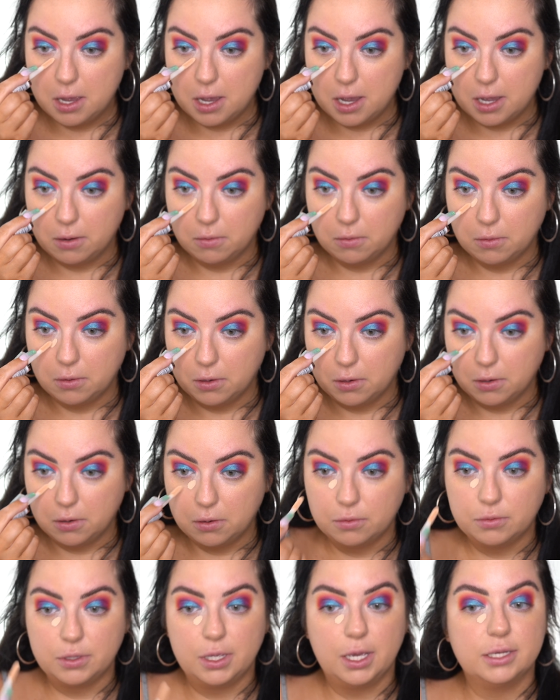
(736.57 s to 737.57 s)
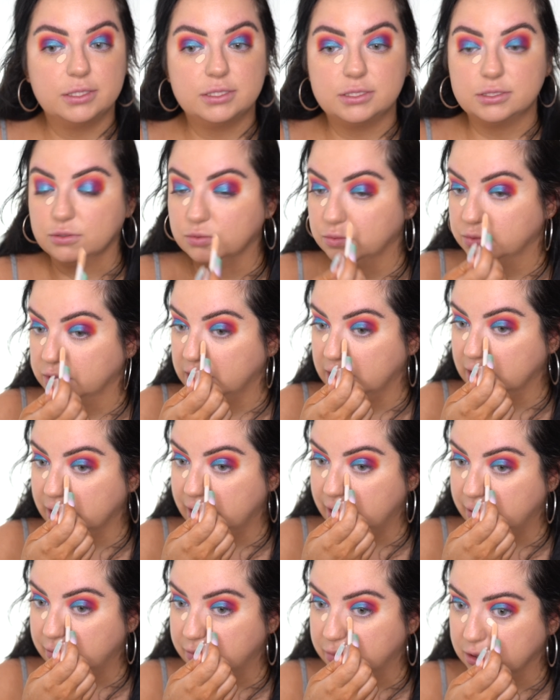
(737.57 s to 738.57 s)
I don't know. Yeah, it's still really
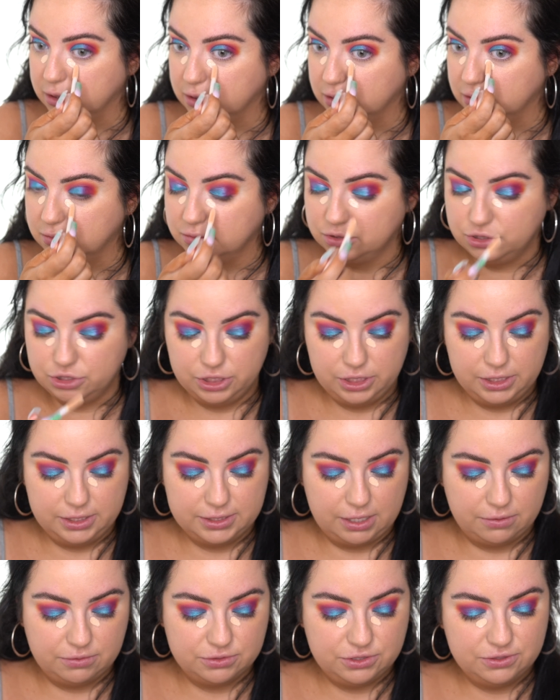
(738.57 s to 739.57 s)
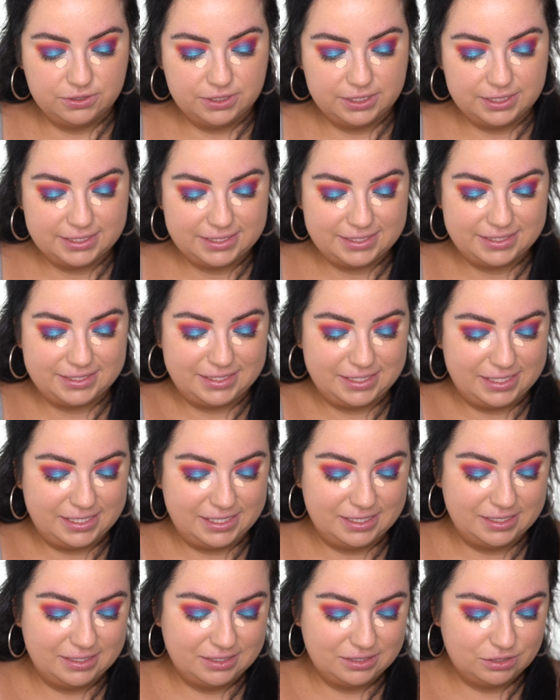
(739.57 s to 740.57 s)
late, but geez, I was using
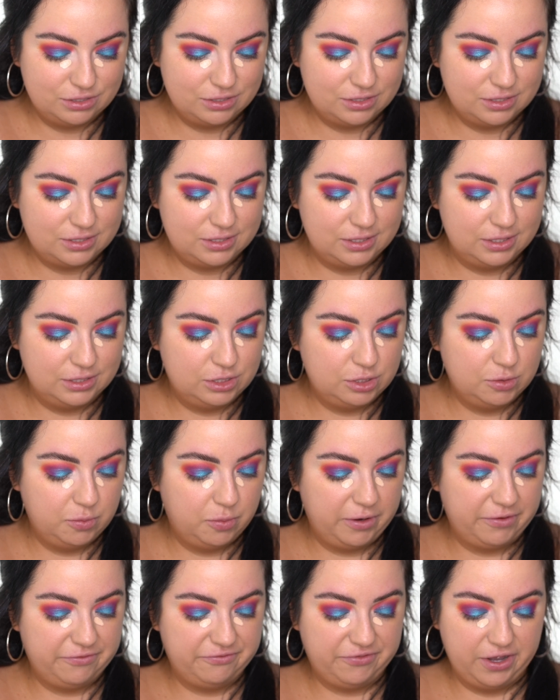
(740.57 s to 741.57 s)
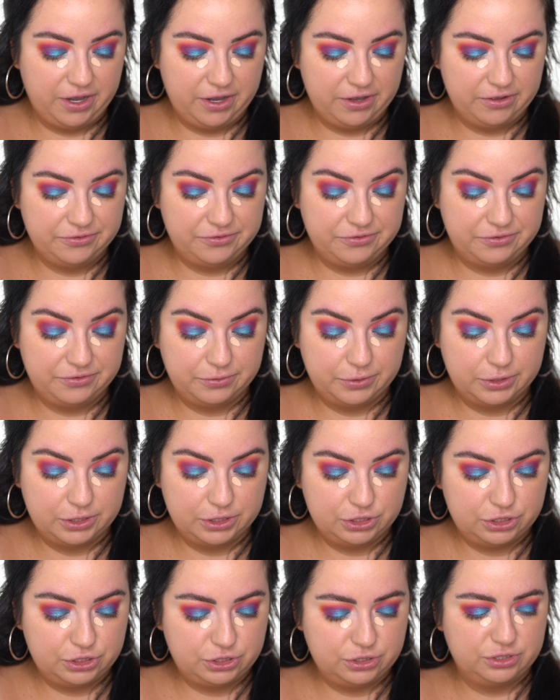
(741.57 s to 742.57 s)
C 2.5,
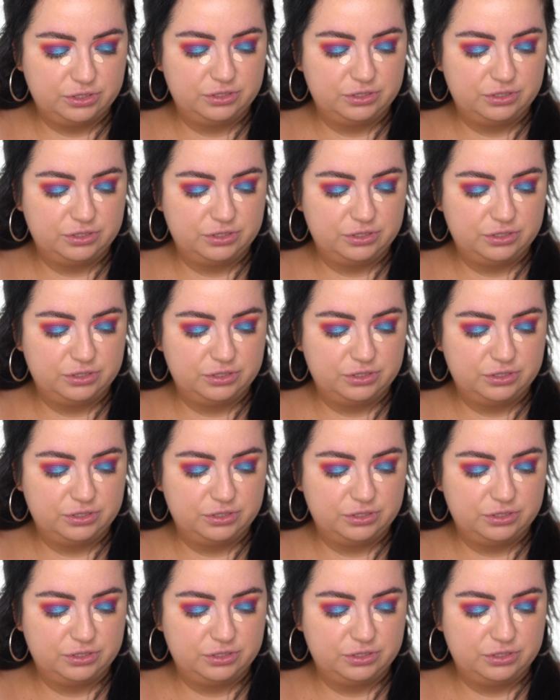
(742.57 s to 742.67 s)
which